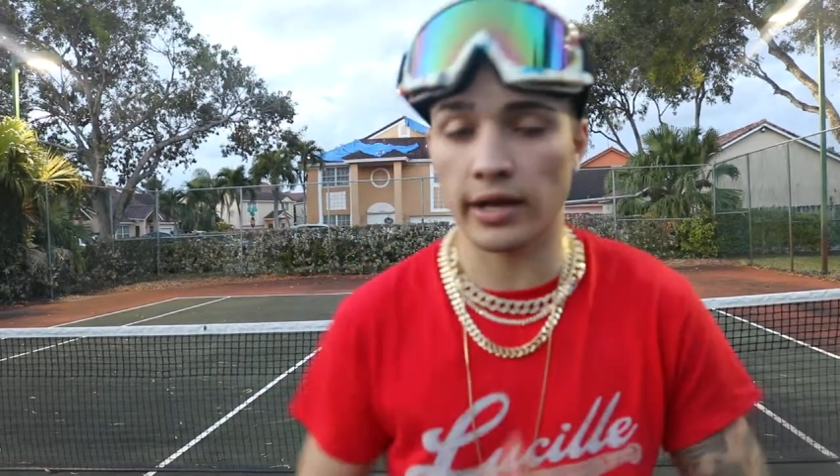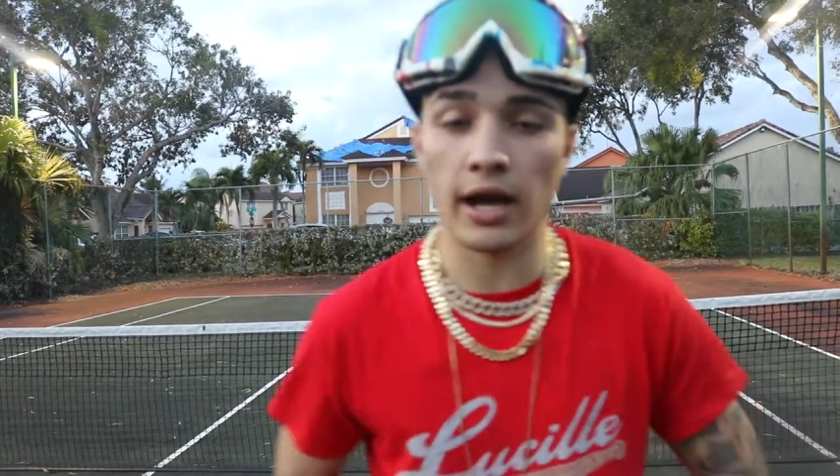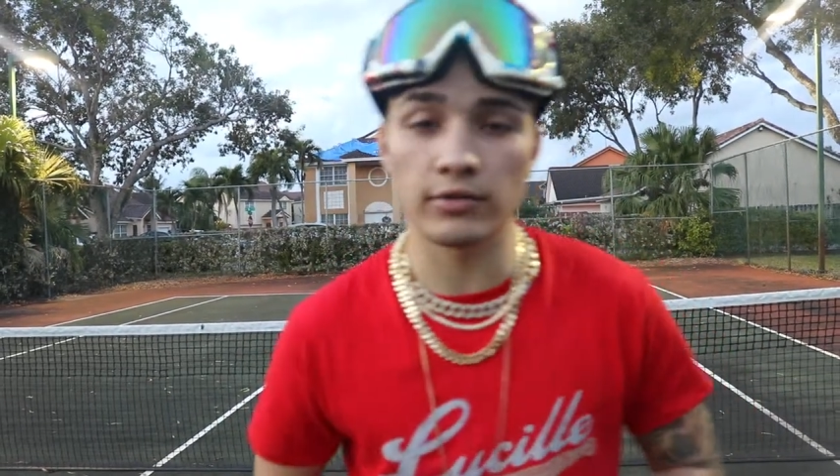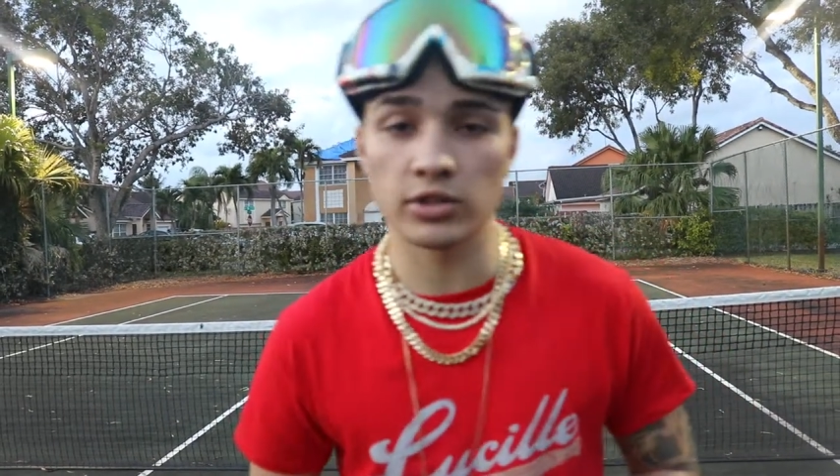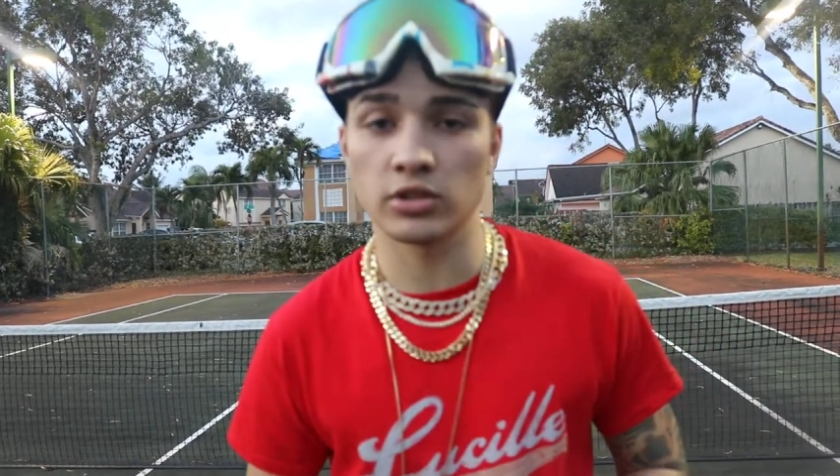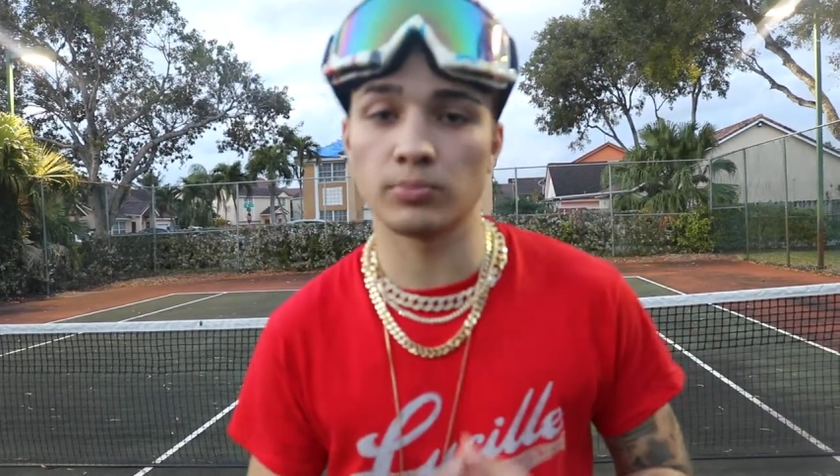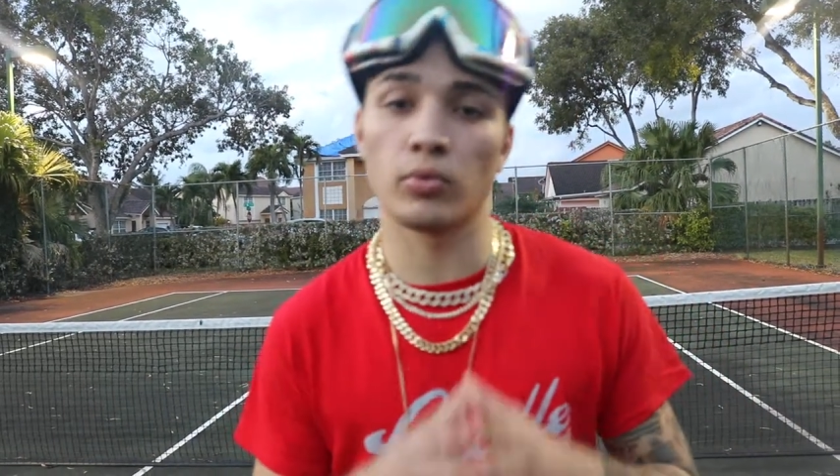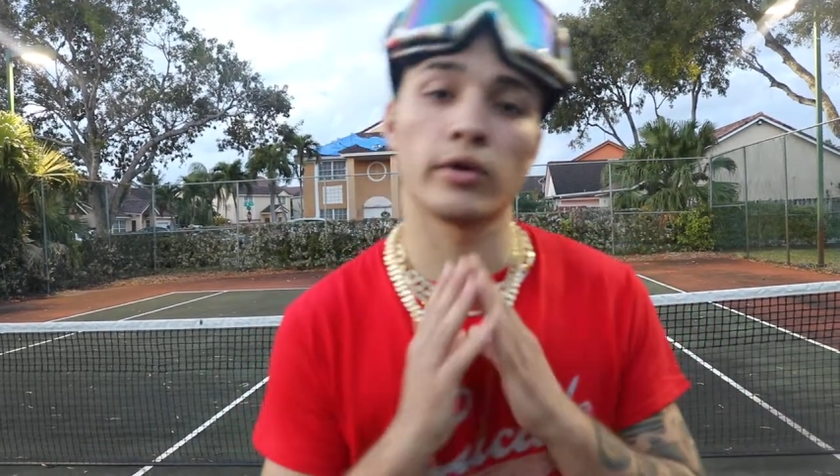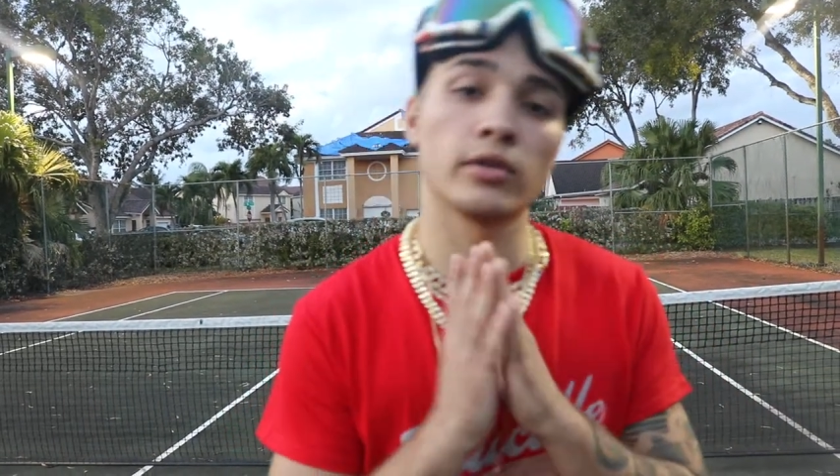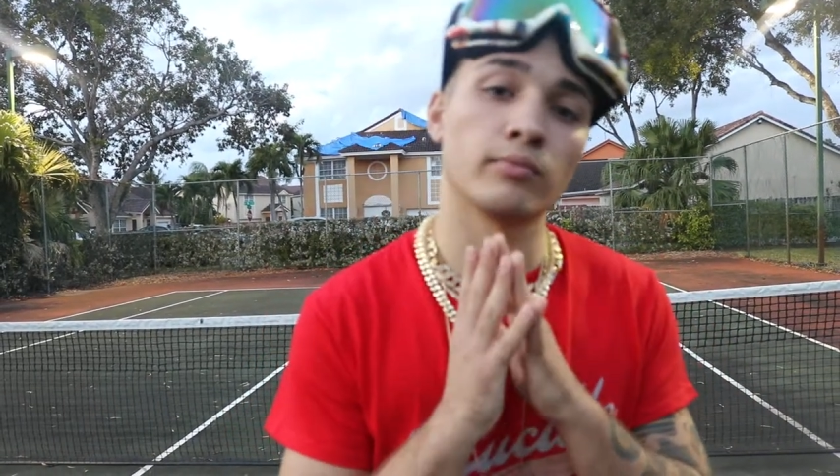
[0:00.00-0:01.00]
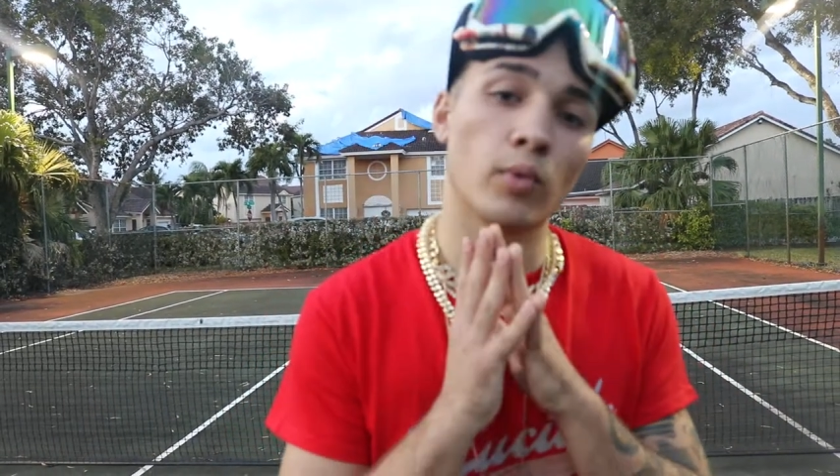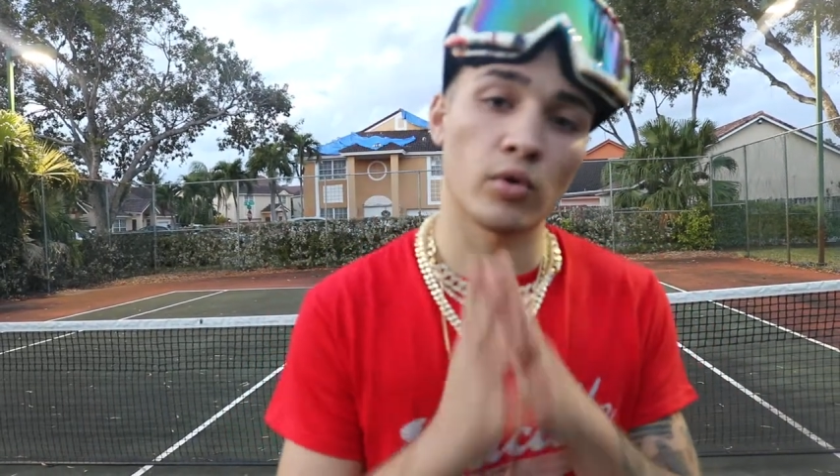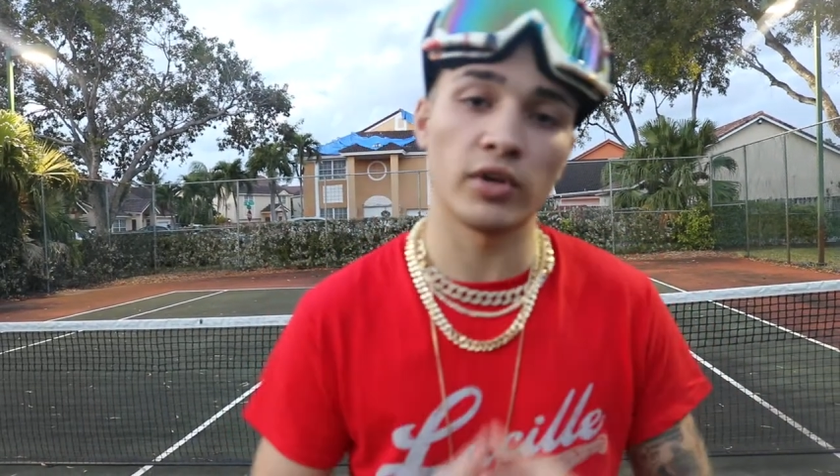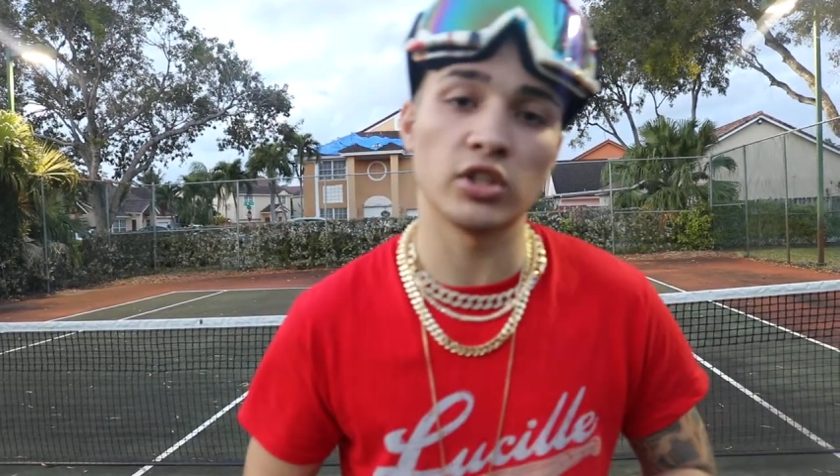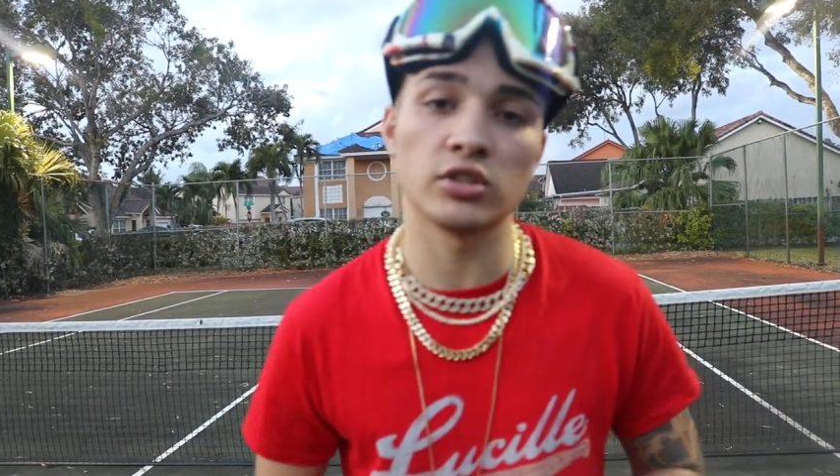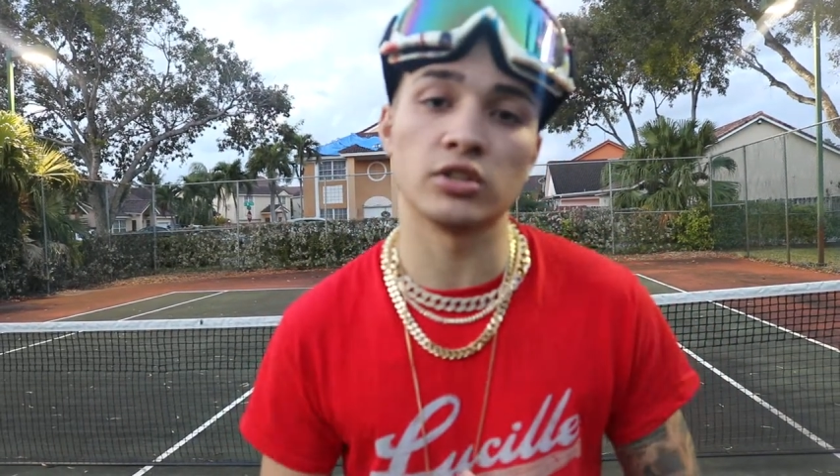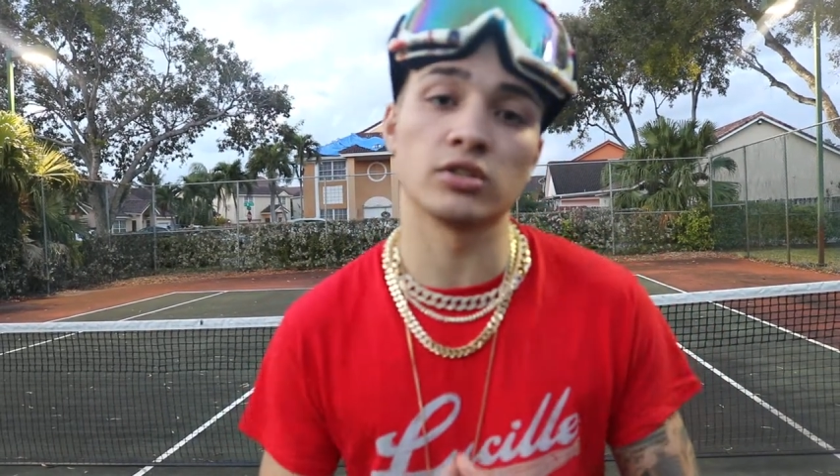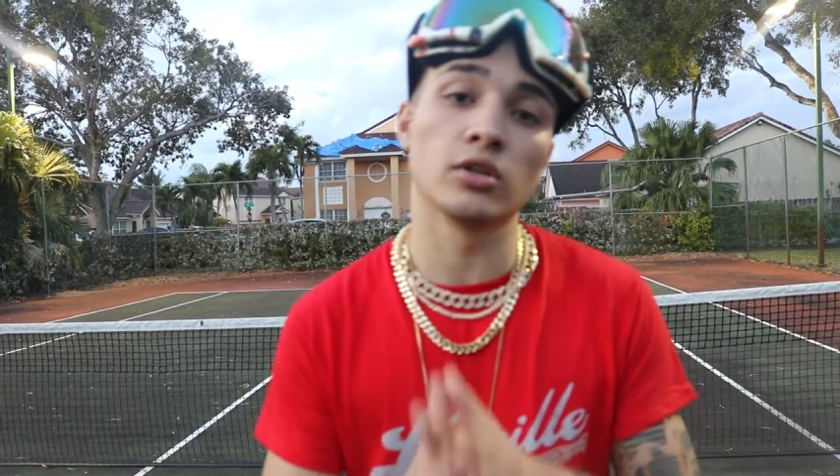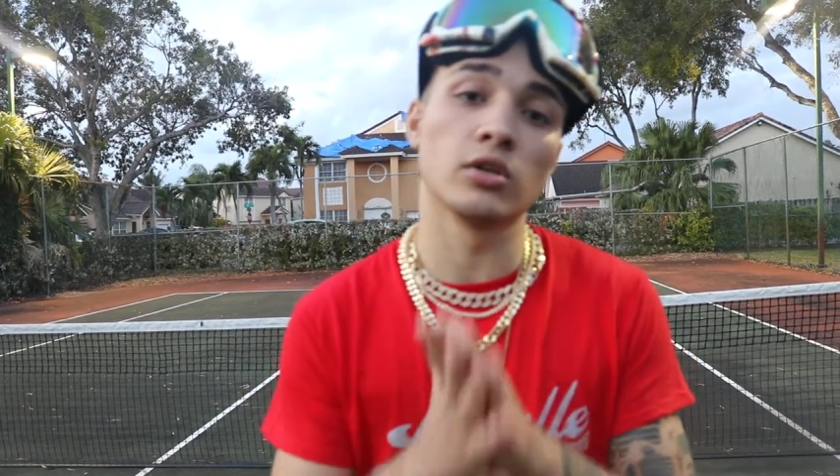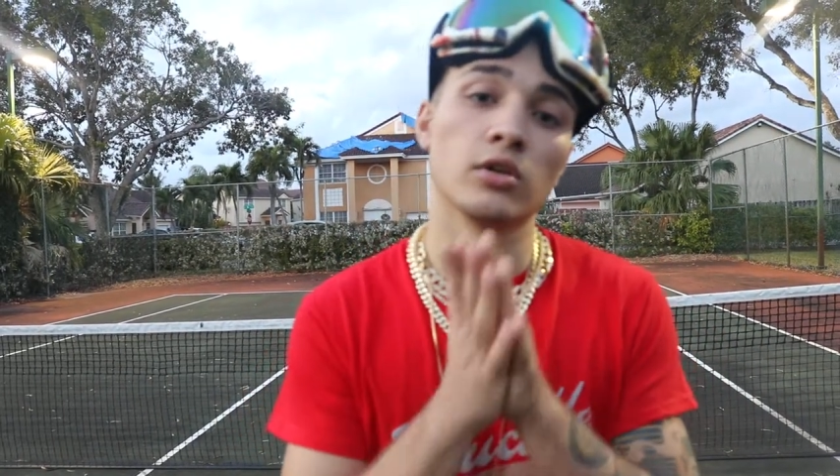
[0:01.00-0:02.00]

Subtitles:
the conversation, point of the motivation is